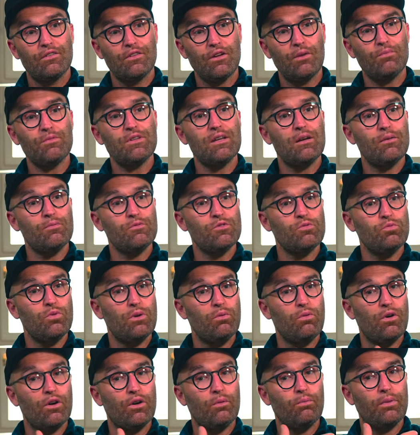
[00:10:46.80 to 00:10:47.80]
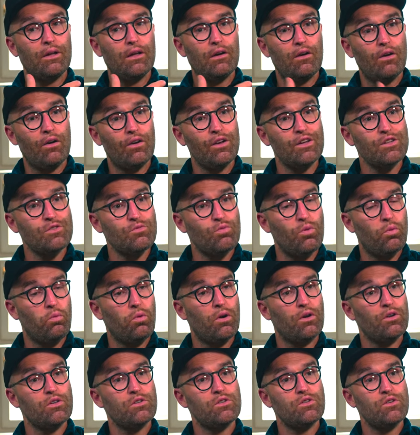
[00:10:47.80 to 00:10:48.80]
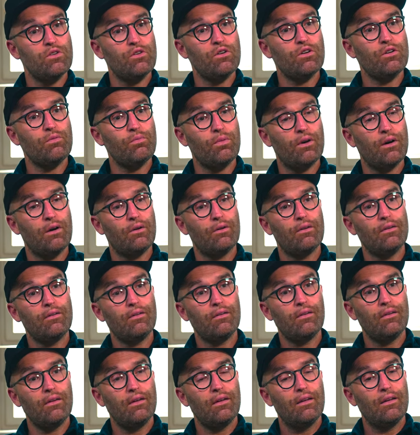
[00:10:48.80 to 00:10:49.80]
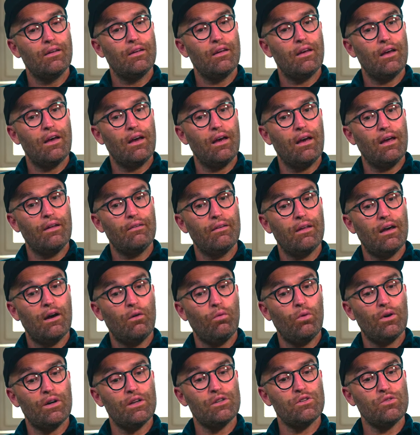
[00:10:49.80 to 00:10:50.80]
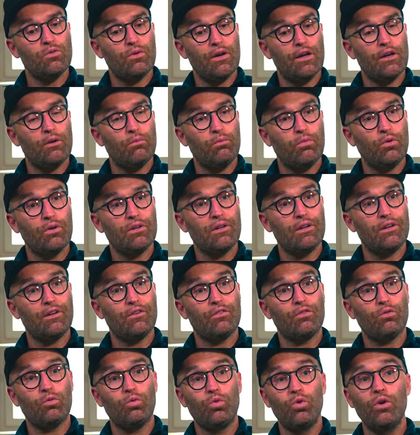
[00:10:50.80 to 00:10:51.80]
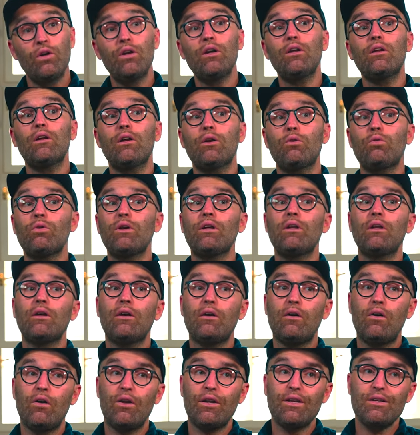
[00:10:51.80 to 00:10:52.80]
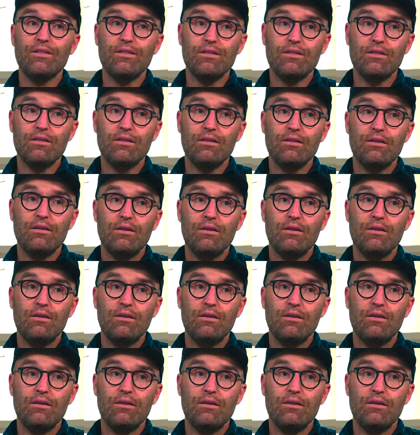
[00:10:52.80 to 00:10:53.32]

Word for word: Sometimes we want to be honest, we want to talk about it, and I wanted to write a book that is really, really honest.